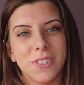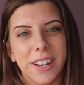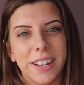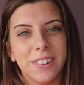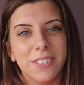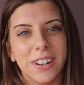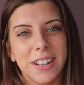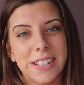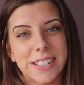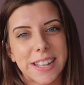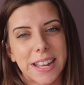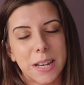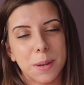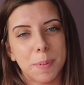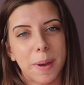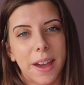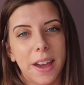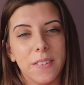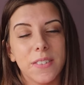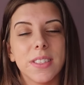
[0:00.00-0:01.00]
really scared
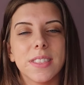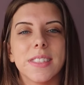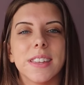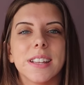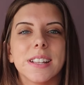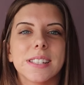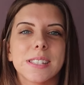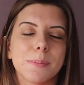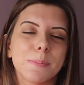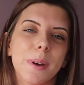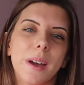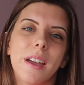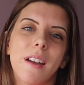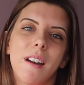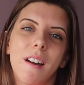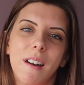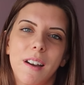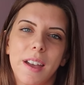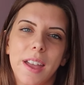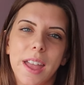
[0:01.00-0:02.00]
about having things in my
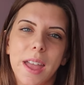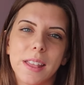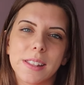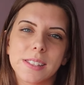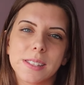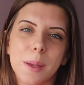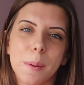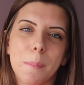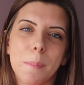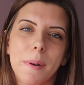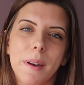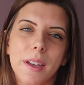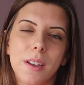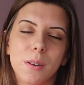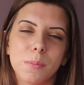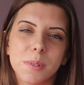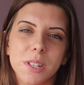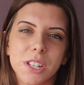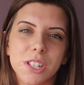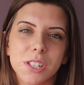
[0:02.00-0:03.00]
eye.
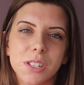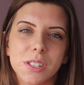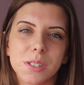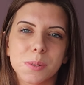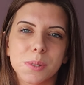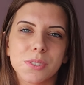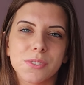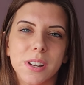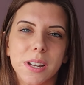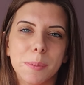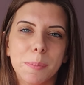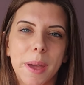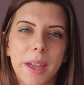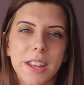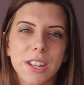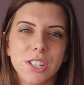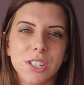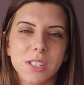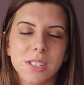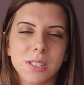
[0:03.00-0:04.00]
My opticians was really
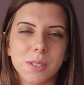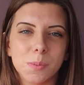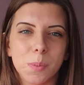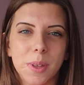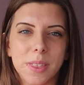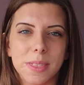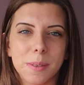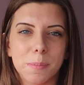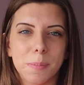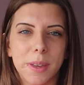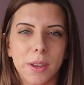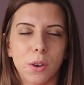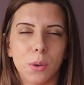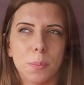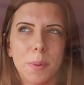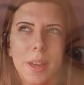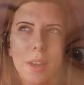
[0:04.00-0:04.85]
patient with me, or